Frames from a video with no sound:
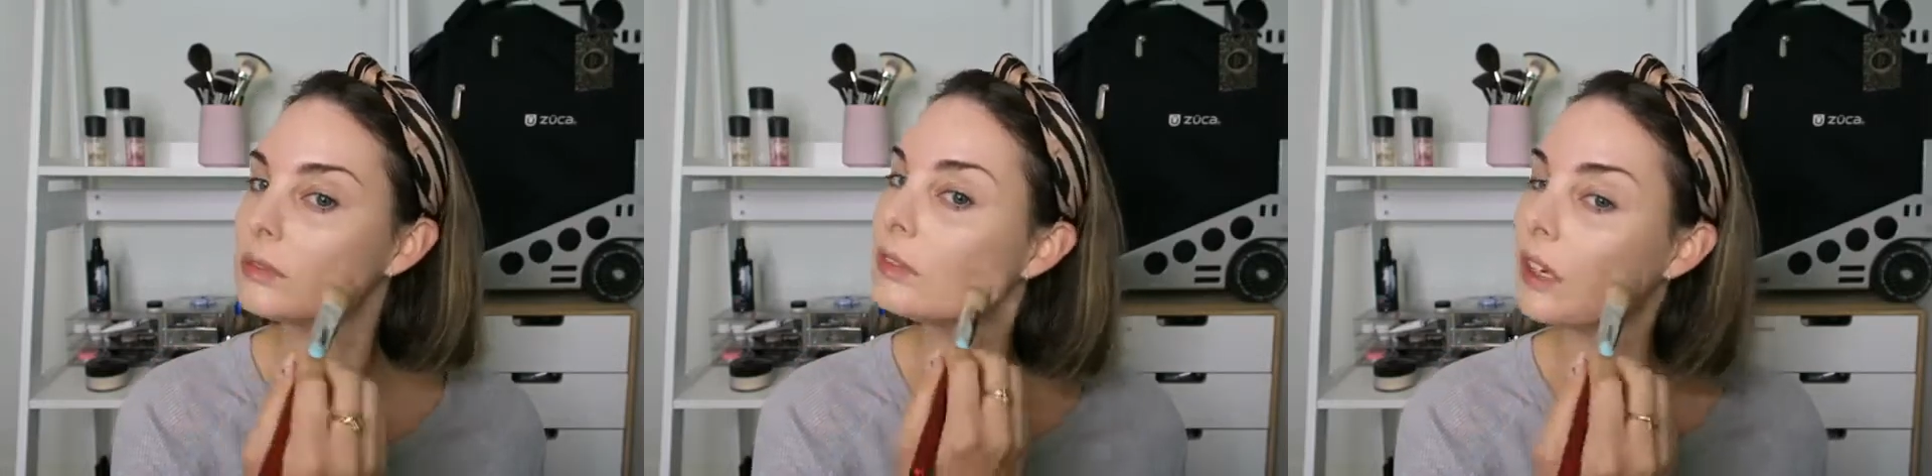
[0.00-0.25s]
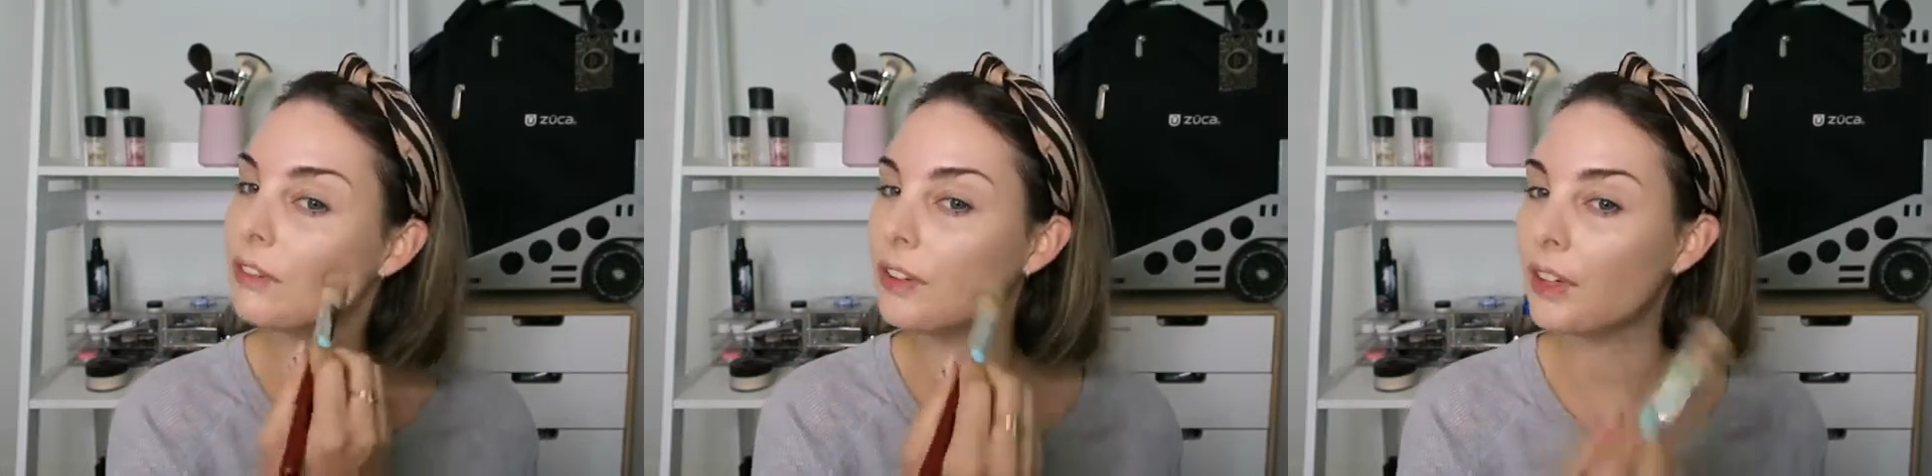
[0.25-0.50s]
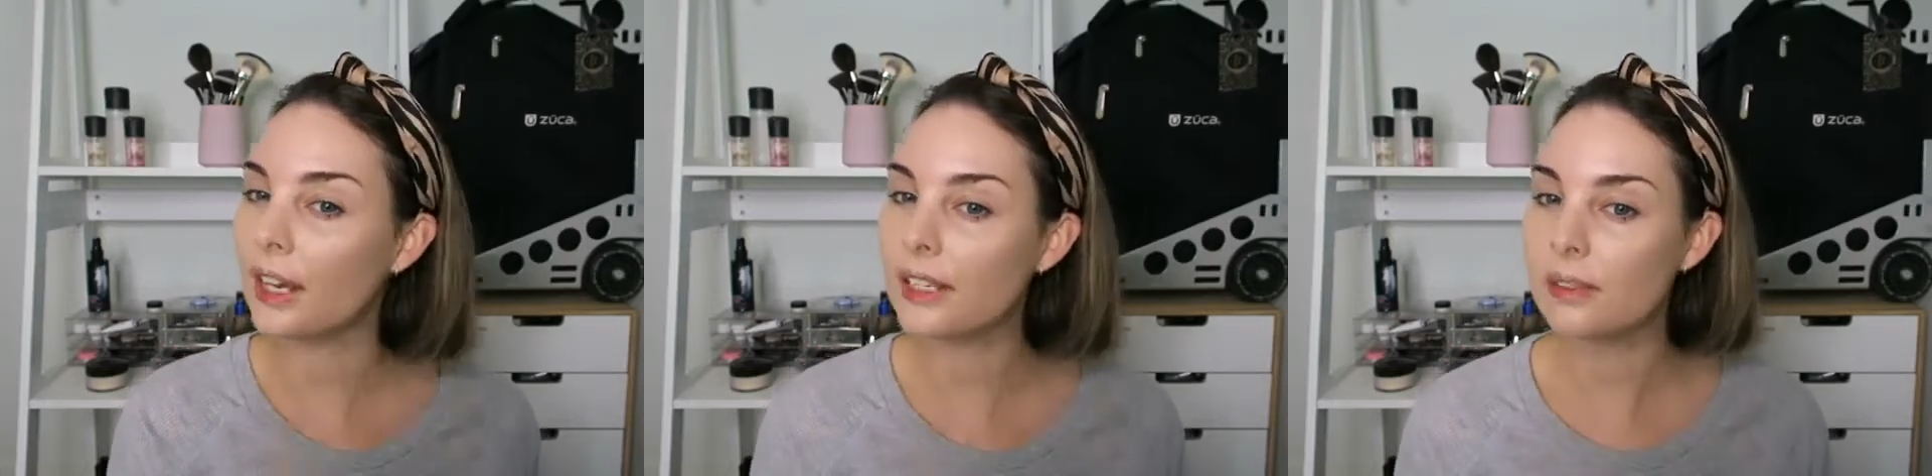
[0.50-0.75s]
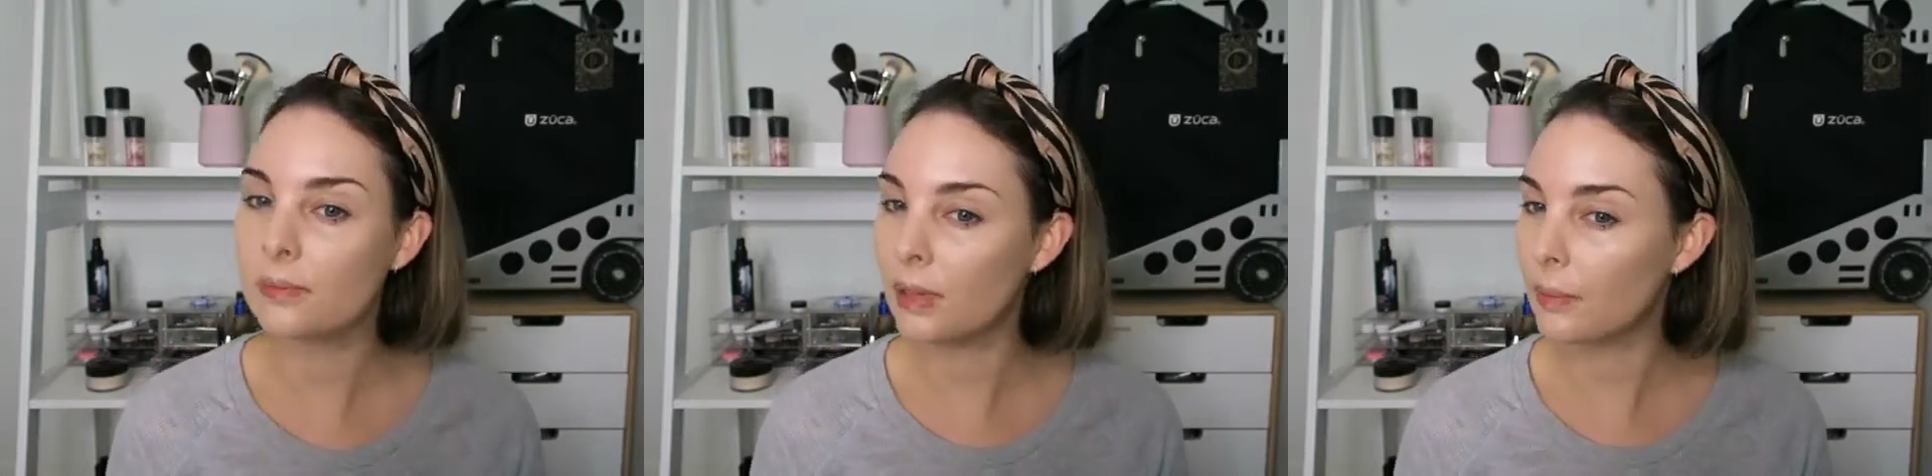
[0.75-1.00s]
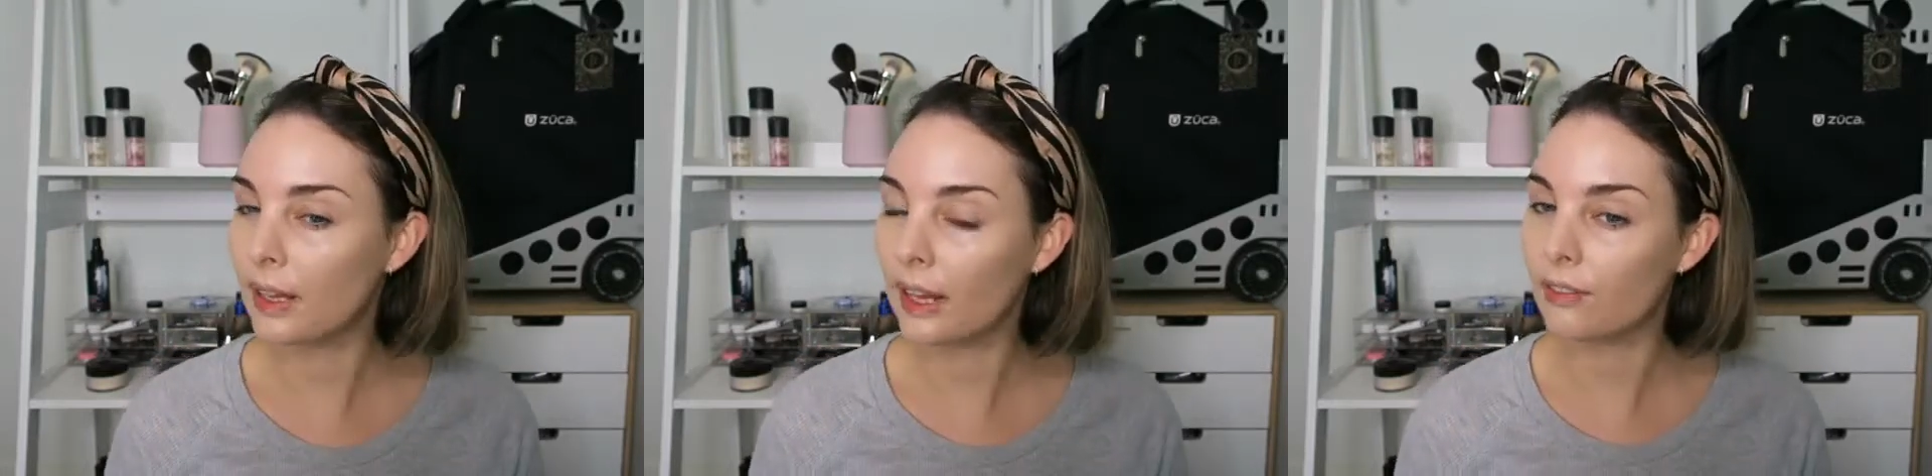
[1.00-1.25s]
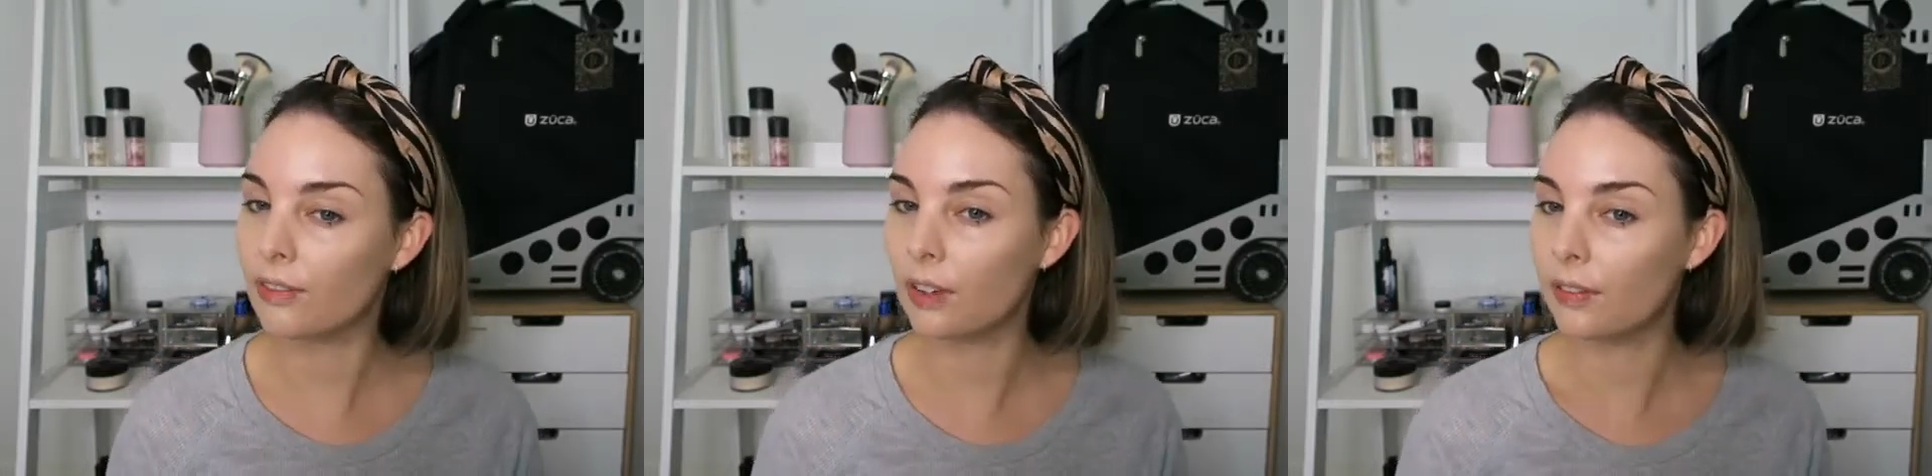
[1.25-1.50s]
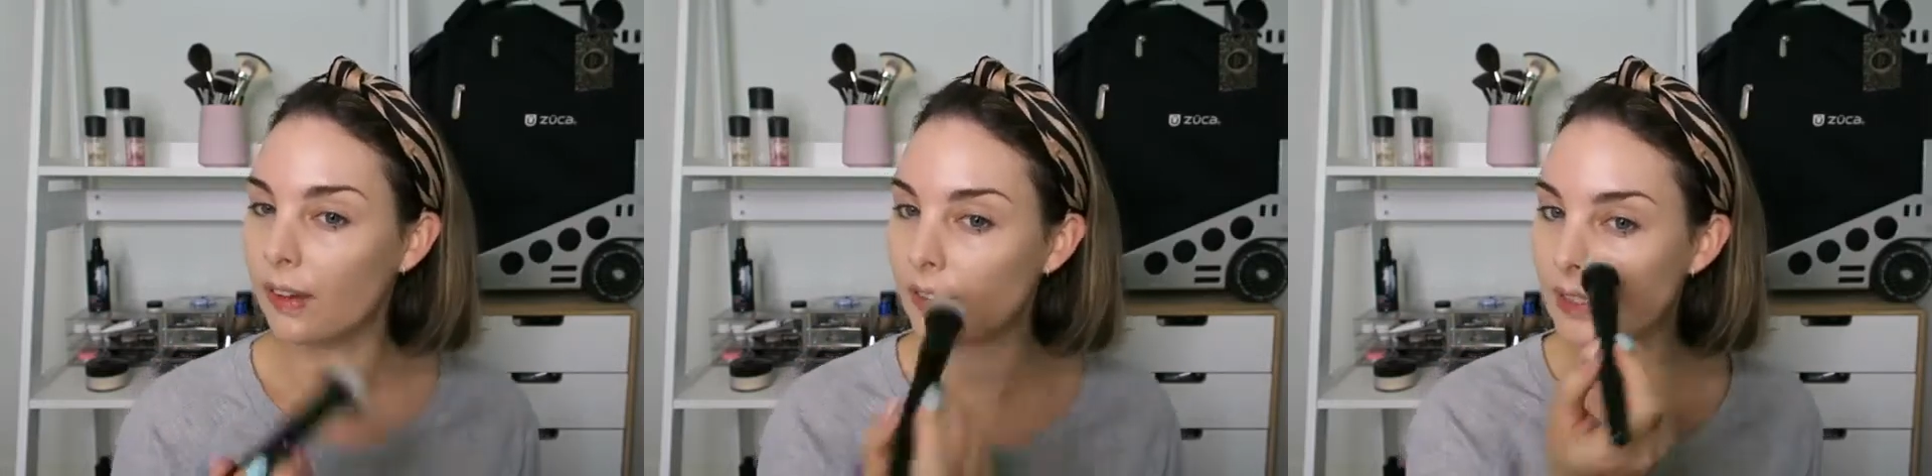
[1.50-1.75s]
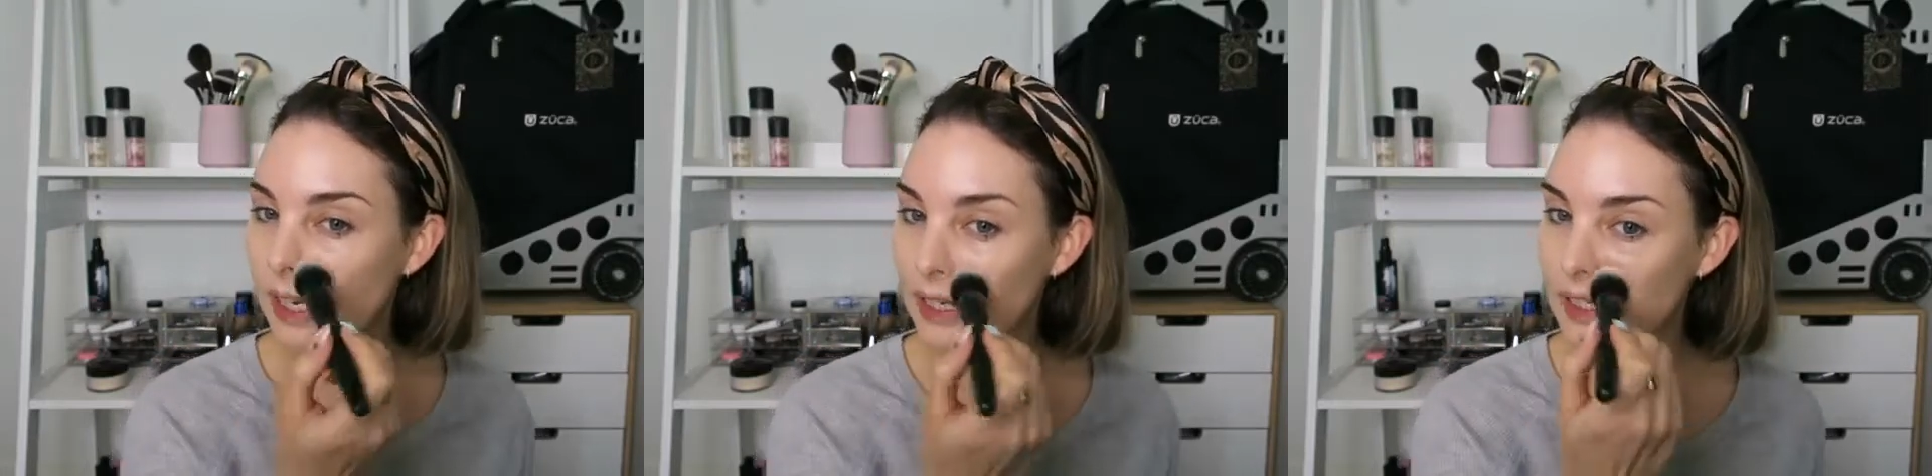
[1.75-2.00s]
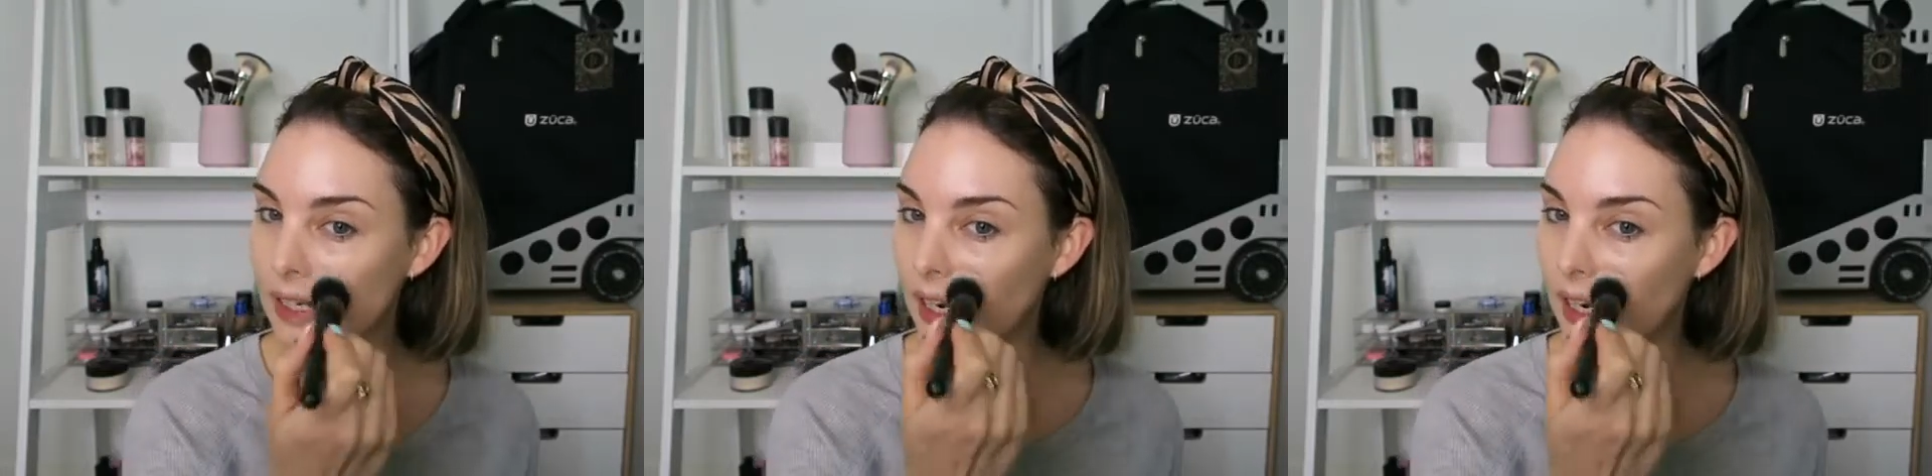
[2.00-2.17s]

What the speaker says: a few days, maybe like 4 or 5 days,